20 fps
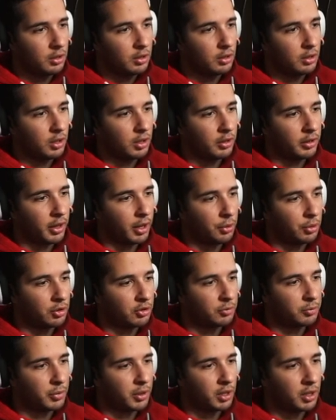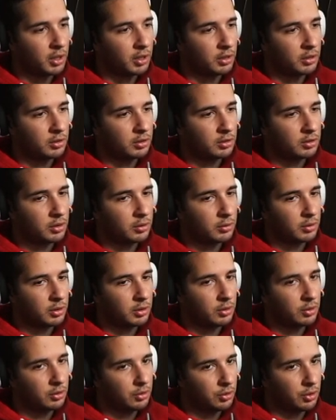And that would have been...
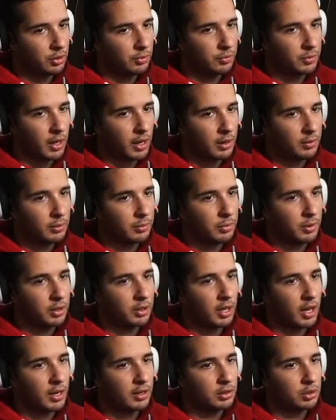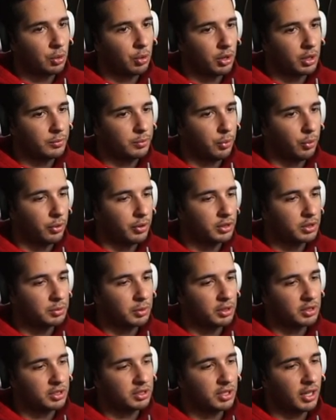It would have gained, been a gain of 20 points,
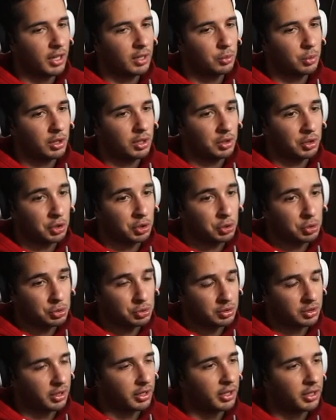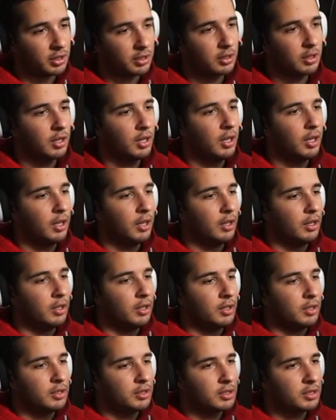but instead we lose, like,
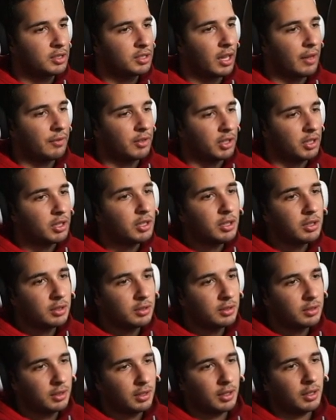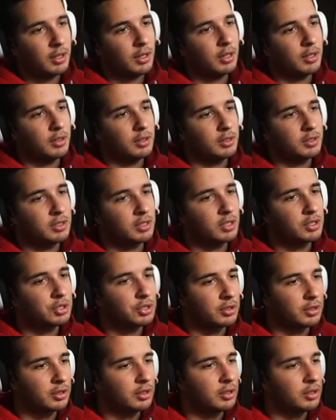70, uh,
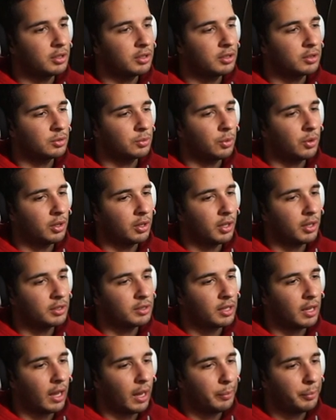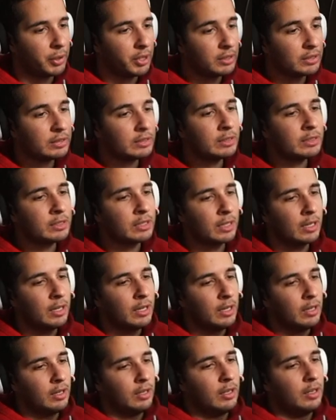essentially, is what has happened.
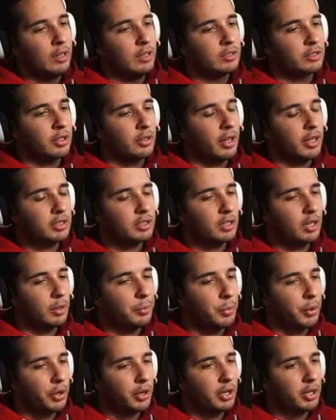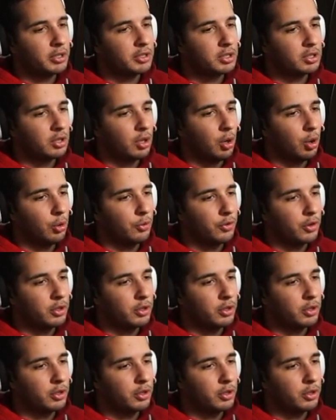So that's going to put us over